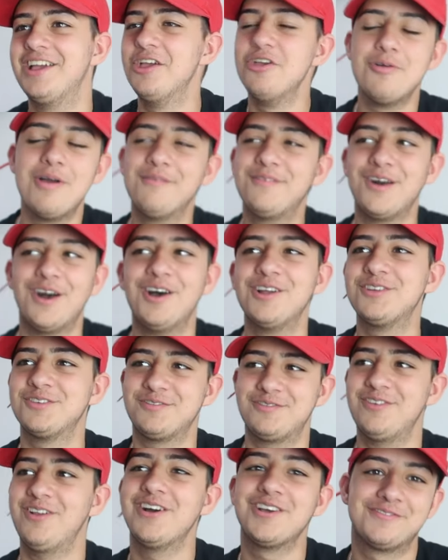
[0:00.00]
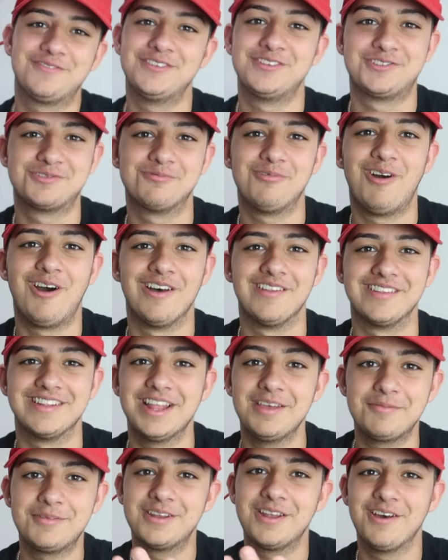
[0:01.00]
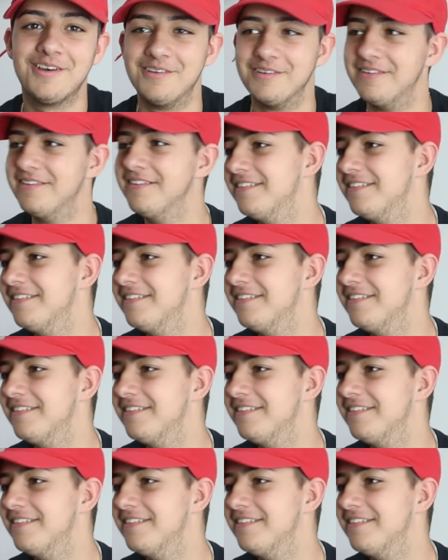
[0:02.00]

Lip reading: whoever heard of Flying Fish 1, let me know.